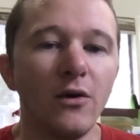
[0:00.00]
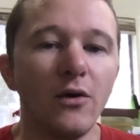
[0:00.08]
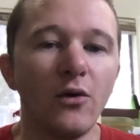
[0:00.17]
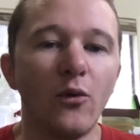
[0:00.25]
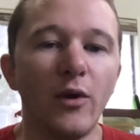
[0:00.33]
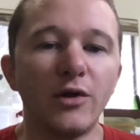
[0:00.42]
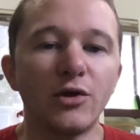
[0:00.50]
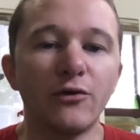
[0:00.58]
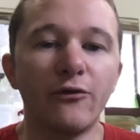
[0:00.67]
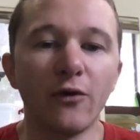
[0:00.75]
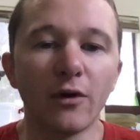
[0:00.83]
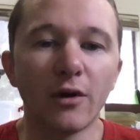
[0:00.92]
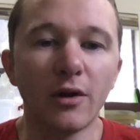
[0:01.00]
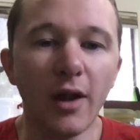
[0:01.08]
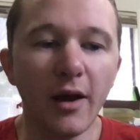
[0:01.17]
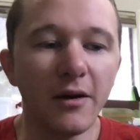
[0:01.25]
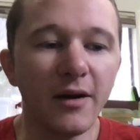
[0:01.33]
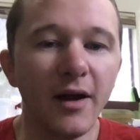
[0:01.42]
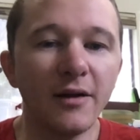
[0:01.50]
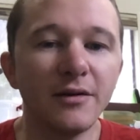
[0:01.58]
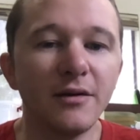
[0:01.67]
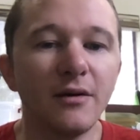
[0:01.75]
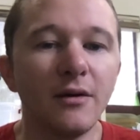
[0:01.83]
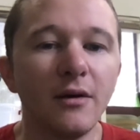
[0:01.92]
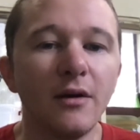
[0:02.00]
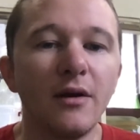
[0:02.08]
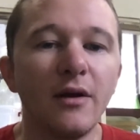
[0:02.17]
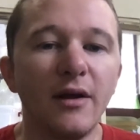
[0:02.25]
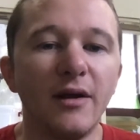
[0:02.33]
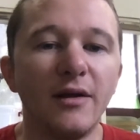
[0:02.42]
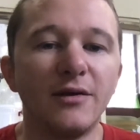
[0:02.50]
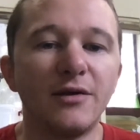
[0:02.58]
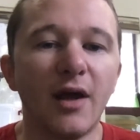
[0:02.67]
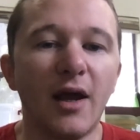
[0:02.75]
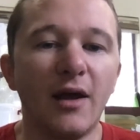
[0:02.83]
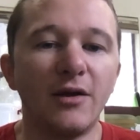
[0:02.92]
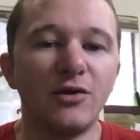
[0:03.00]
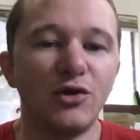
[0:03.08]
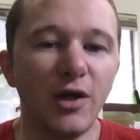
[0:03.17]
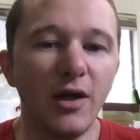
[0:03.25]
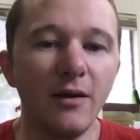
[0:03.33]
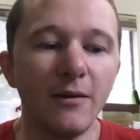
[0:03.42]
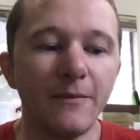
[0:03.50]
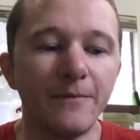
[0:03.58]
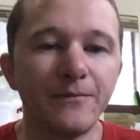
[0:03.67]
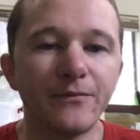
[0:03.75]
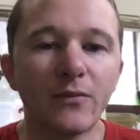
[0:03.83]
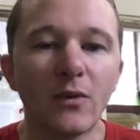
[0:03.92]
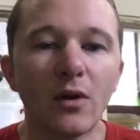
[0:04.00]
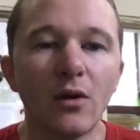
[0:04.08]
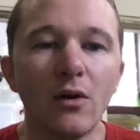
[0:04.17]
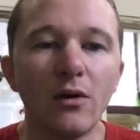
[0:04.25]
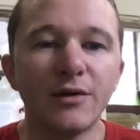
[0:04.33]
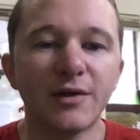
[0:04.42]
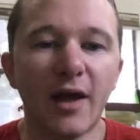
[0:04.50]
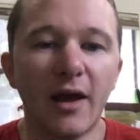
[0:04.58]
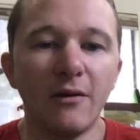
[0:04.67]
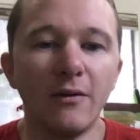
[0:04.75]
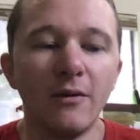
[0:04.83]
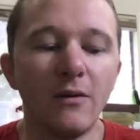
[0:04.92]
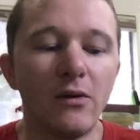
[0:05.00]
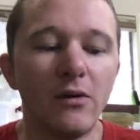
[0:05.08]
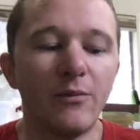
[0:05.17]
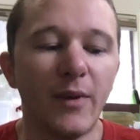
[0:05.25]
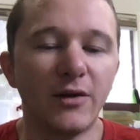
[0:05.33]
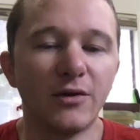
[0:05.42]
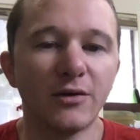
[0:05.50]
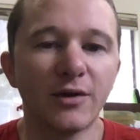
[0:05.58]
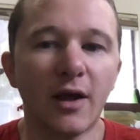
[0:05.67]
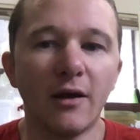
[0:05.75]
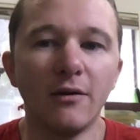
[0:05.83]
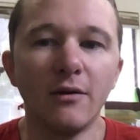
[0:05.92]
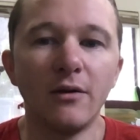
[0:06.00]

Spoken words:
which for clarinet is a G scale, major scale.